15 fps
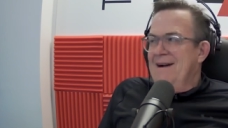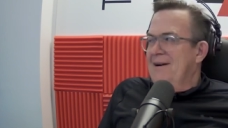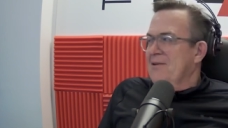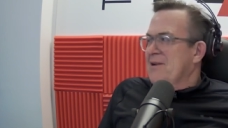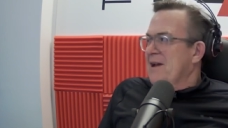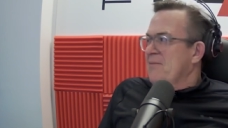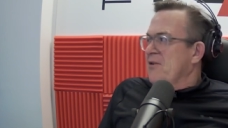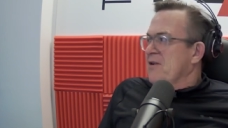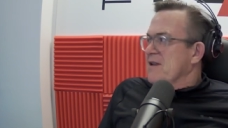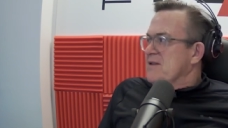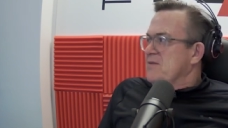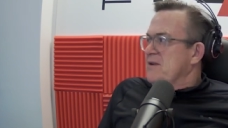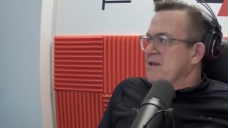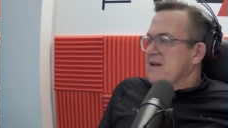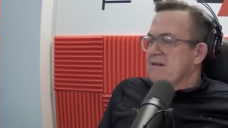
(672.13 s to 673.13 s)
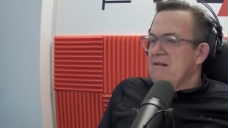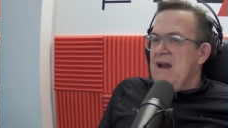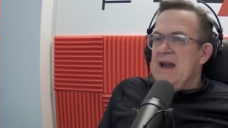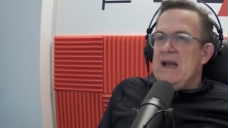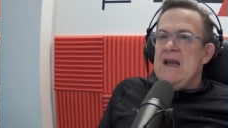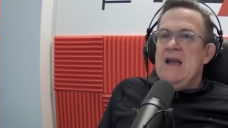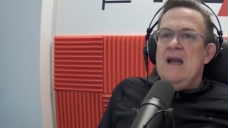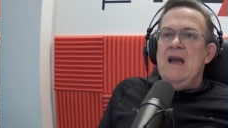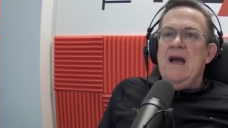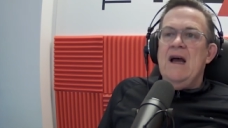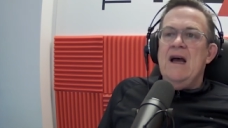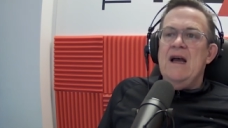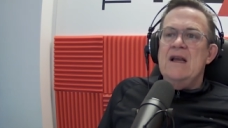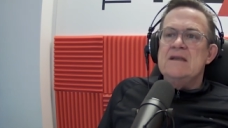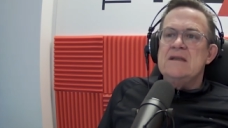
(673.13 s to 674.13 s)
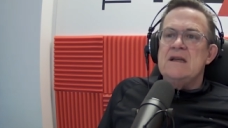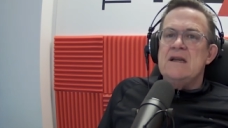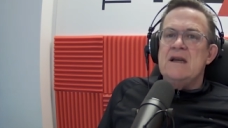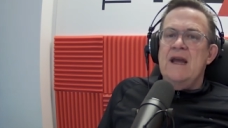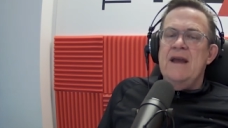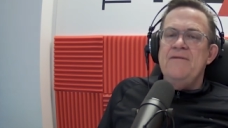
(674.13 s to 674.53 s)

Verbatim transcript: oh, come on, it's worth a crack, uh, isn't it?